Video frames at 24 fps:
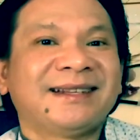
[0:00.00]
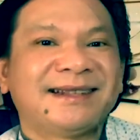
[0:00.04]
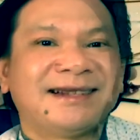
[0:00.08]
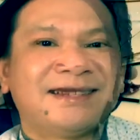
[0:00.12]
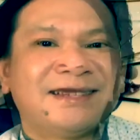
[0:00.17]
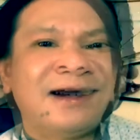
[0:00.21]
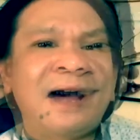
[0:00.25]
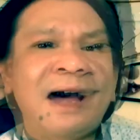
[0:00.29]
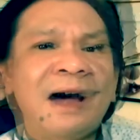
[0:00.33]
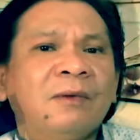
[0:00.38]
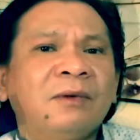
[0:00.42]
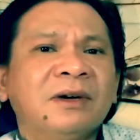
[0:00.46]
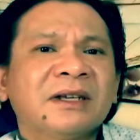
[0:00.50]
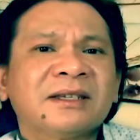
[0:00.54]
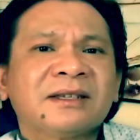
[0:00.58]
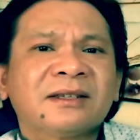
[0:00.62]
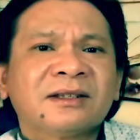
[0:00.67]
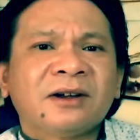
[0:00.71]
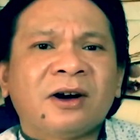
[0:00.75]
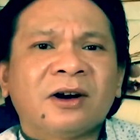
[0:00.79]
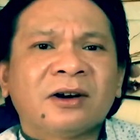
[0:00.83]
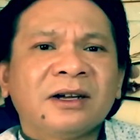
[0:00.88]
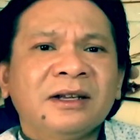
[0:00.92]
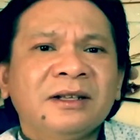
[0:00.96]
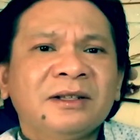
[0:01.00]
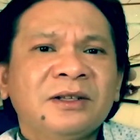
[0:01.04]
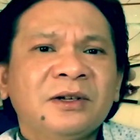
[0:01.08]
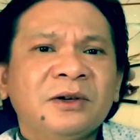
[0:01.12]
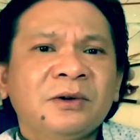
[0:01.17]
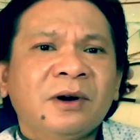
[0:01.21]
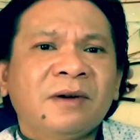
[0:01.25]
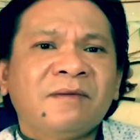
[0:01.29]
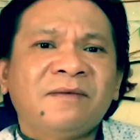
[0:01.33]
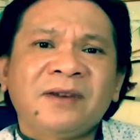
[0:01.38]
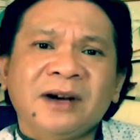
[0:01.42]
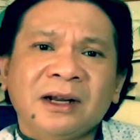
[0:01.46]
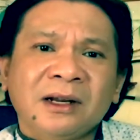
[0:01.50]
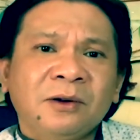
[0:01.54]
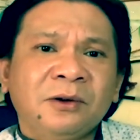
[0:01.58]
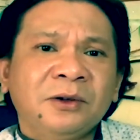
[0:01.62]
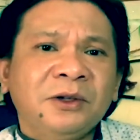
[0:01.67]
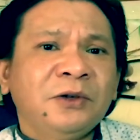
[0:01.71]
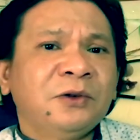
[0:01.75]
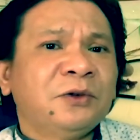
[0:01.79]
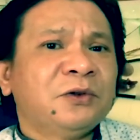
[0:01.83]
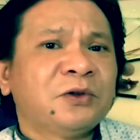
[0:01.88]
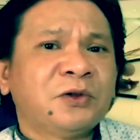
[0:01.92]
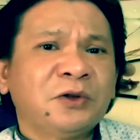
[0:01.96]
I was talking to a fellow
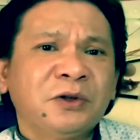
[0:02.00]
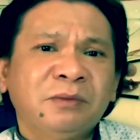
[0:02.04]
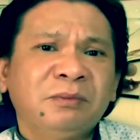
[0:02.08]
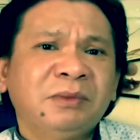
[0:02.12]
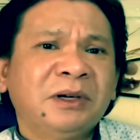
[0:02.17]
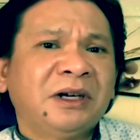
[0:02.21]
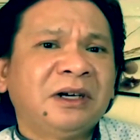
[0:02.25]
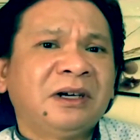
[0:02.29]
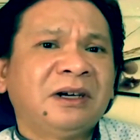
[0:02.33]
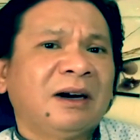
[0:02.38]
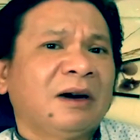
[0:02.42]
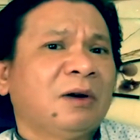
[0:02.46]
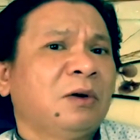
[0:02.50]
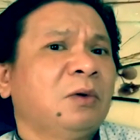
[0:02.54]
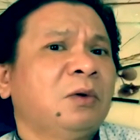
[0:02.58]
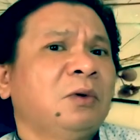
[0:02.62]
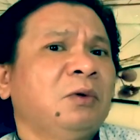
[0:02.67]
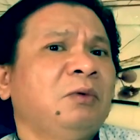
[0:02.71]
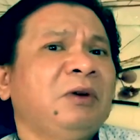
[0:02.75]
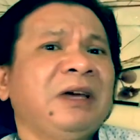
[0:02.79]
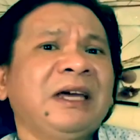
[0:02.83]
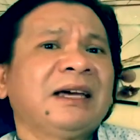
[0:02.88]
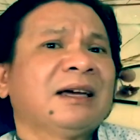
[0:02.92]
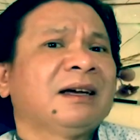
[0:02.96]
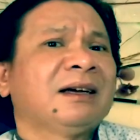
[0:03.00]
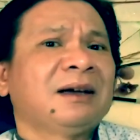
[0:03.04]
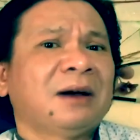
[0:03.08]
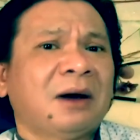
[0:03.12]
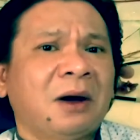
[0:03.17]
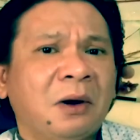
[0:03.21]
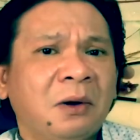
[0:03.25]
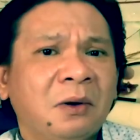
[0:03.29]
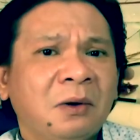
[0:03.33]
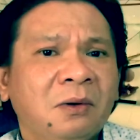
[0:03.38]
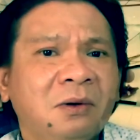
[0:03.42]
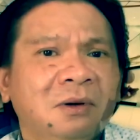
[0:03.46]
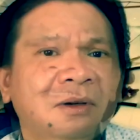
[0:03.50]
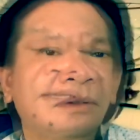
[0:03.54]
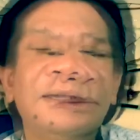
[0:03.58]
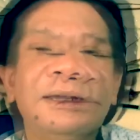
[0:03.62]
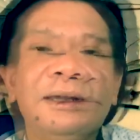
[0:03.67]
YouTuber a week ago,